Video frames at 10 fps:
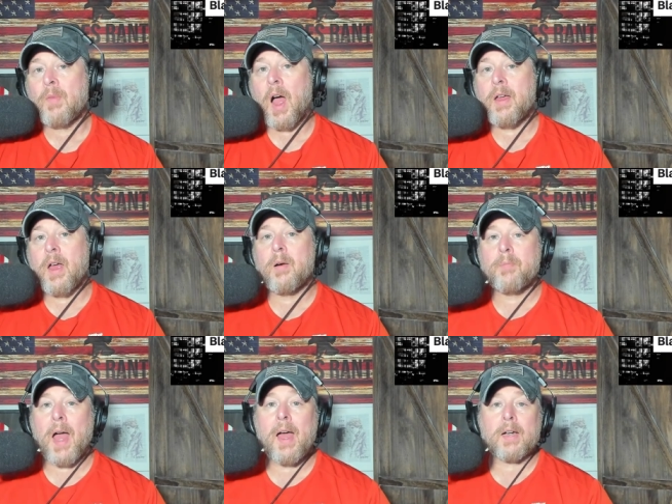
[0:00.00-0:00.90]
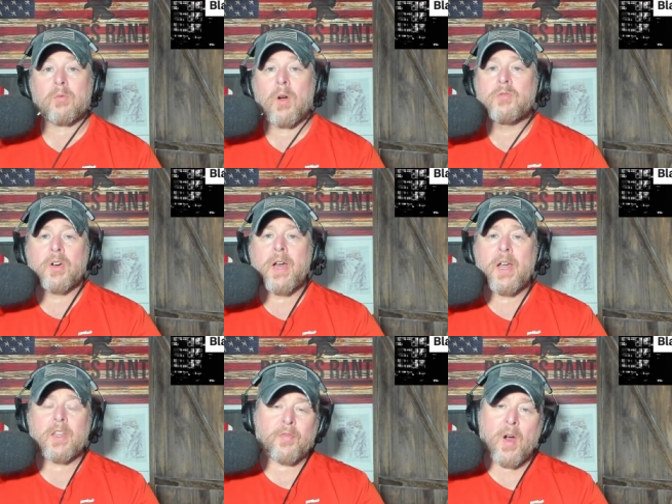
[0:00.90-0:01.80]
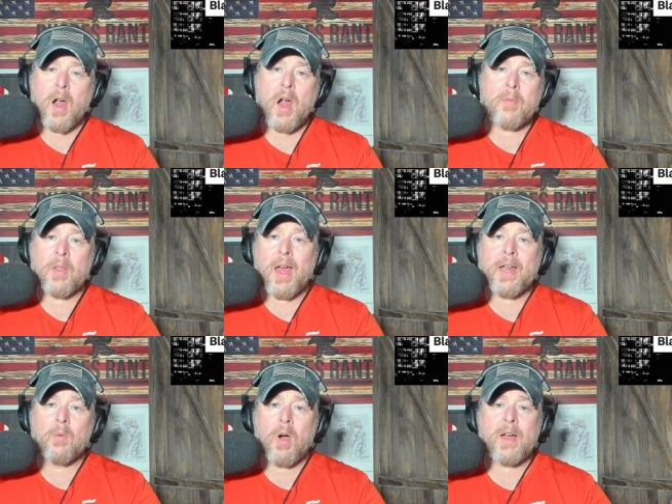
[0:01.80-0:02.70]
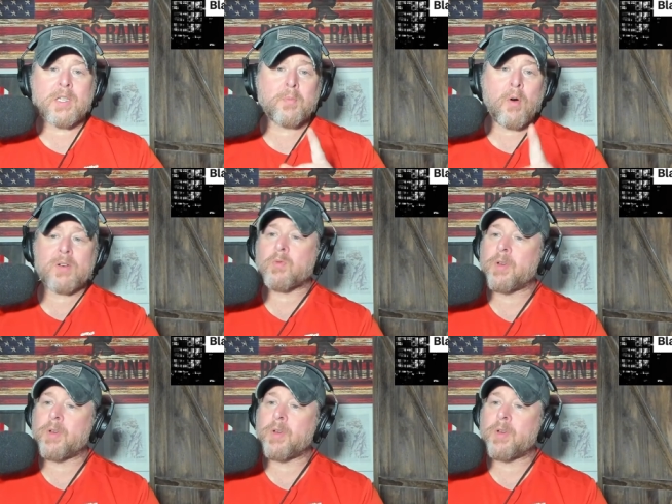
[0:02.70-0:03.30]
I am back. Rodriguez for Black and White Sports.